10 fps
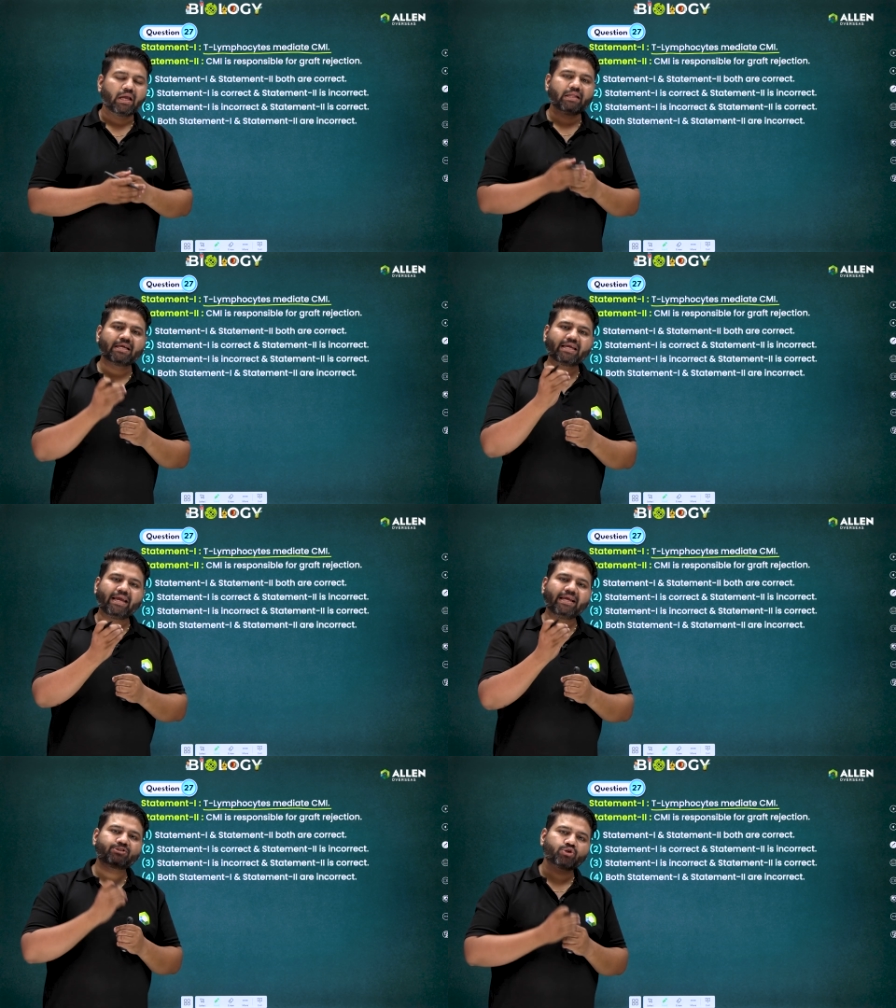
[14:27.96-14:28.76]
in the
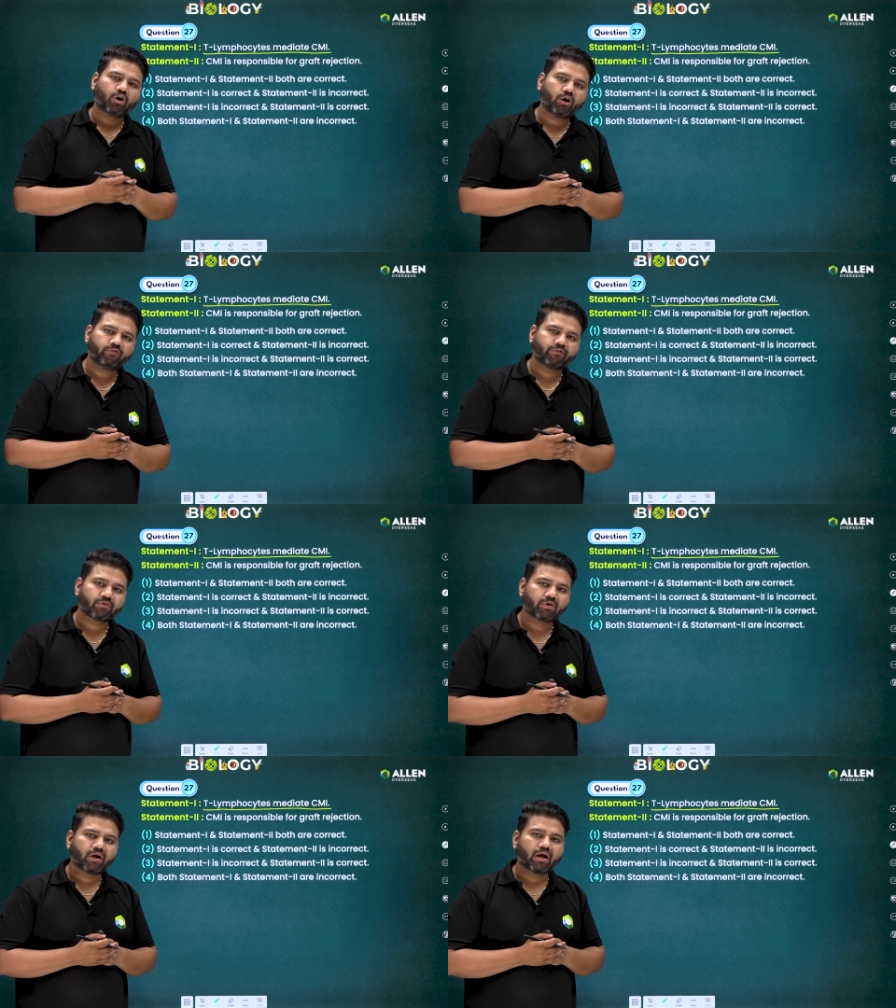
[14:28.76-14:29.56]
case of
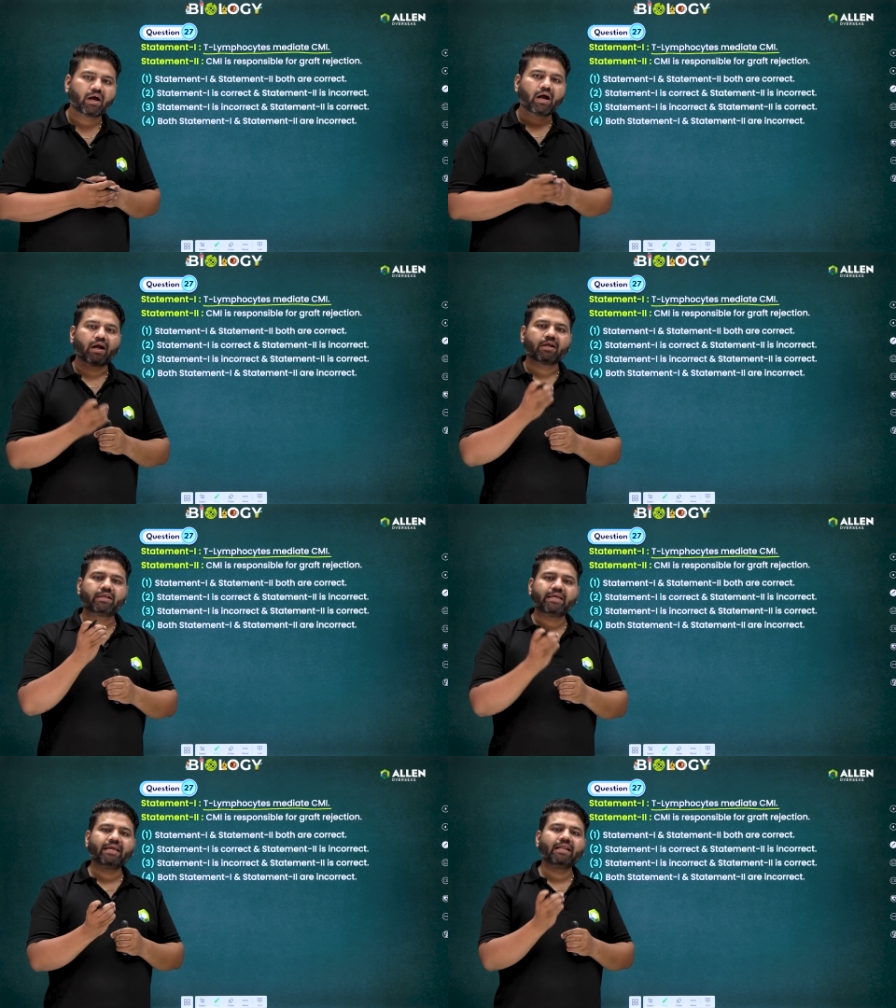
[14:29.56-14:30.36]

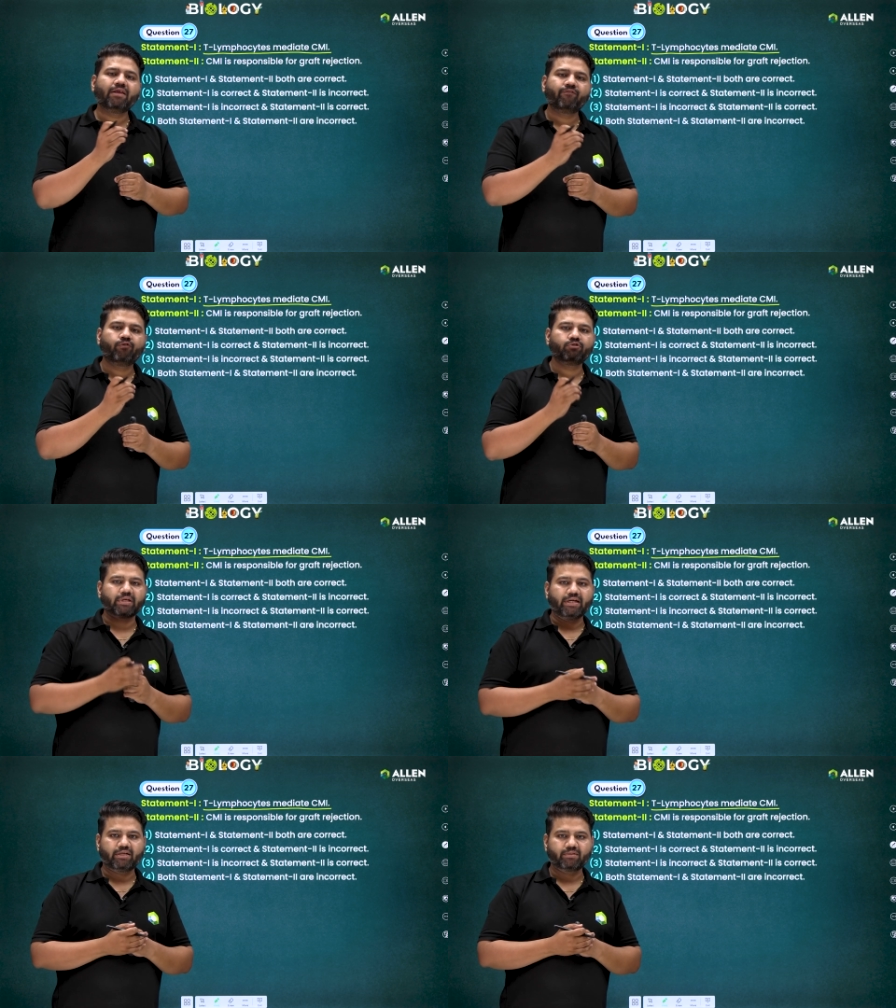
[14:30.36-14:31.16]
T
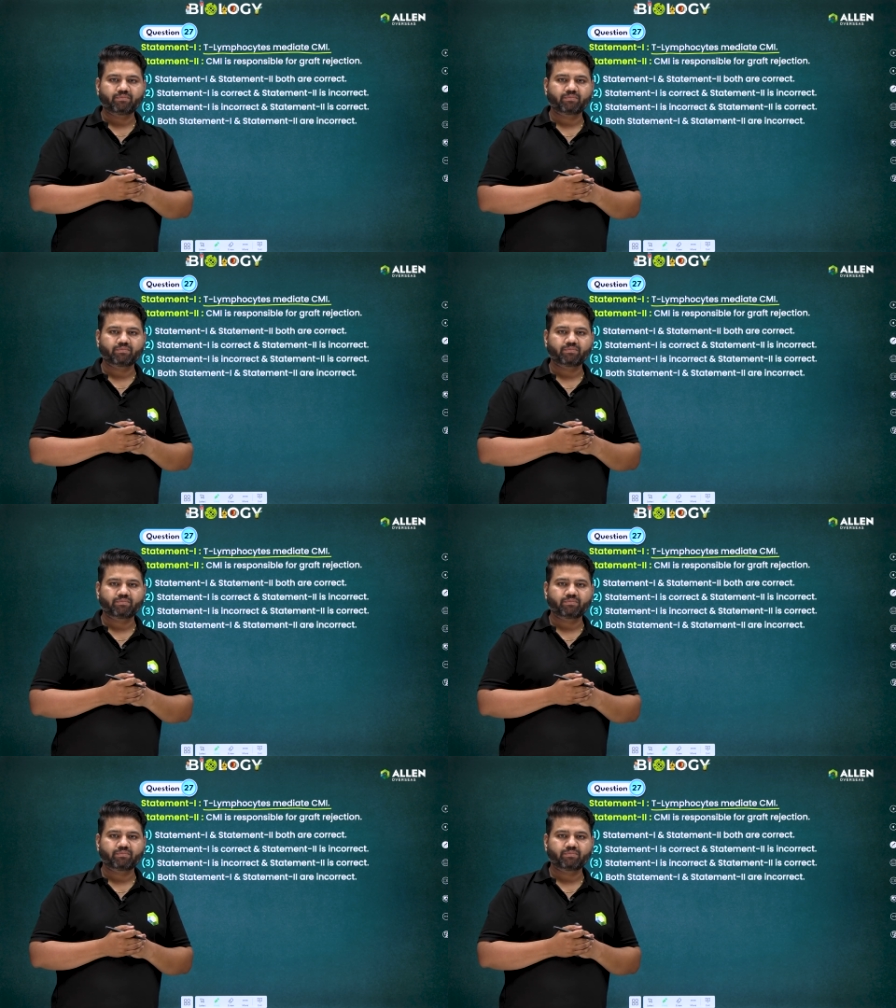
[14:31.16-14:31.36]
lymphocyte,